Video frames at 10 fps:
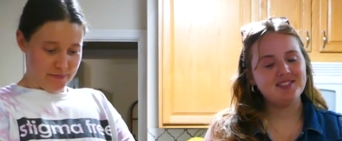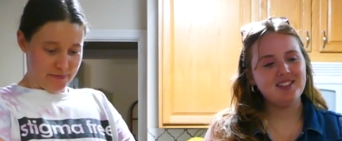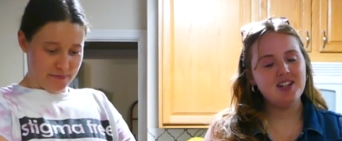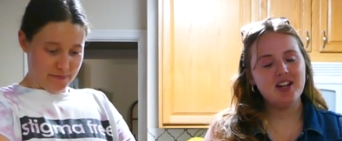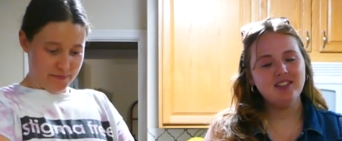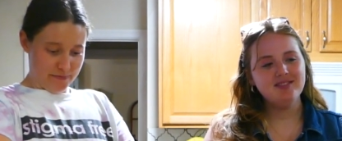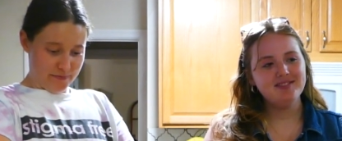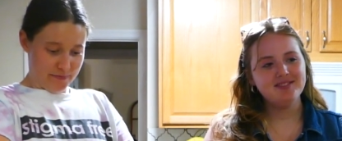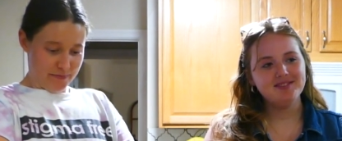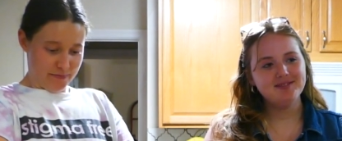Speaker 1: No.
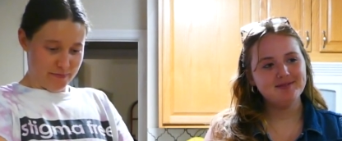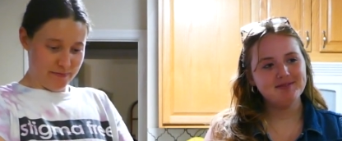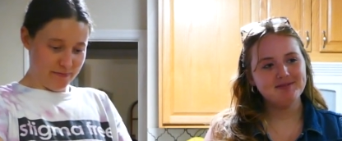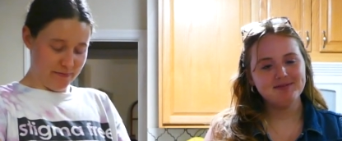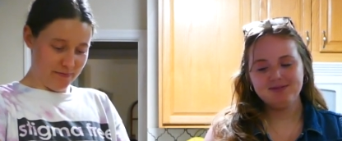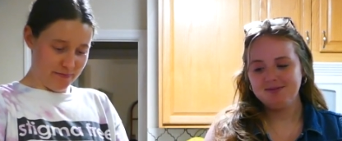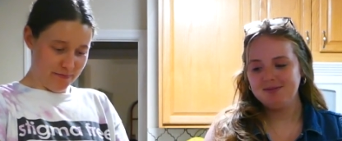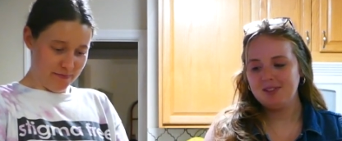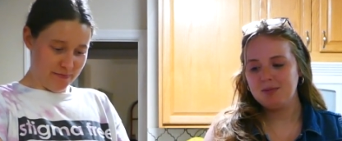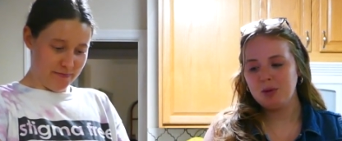
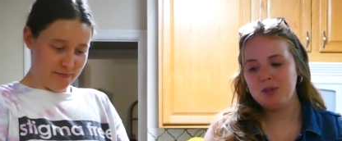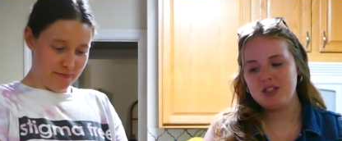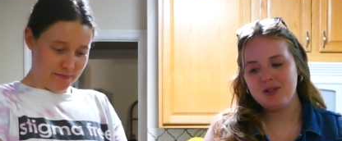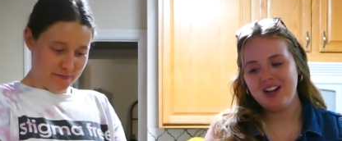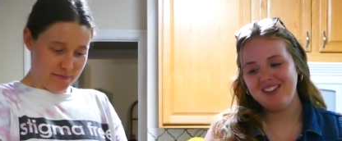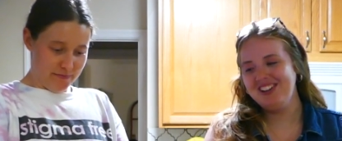But we do have